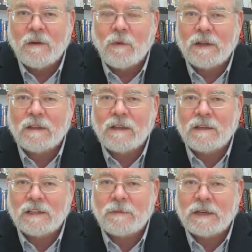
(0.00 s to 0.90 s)
what the
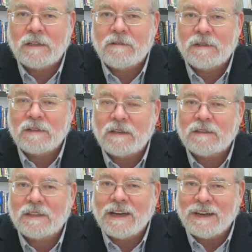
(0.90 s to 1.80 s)
expected
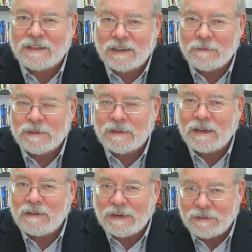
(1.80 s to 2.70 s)
results and outcomes
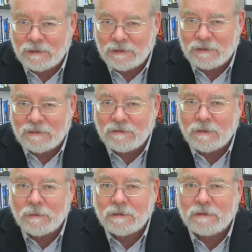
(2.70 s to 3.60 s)
of having those
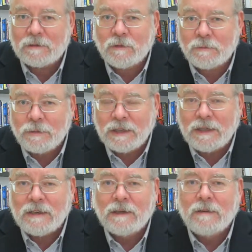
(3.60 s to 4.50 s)
deliverables will
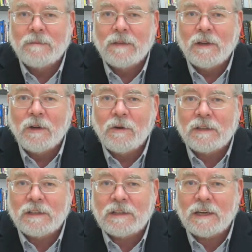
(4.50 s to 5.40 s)
be, who are
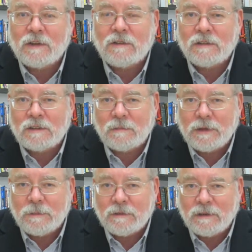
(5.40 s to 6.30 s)
the stakeholders, the
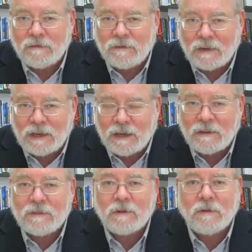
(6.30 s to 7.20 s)
people
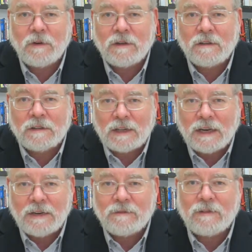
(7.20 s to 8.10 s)
involved, what are the
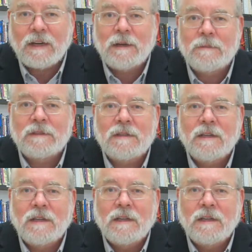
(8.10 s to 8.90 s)
time frames,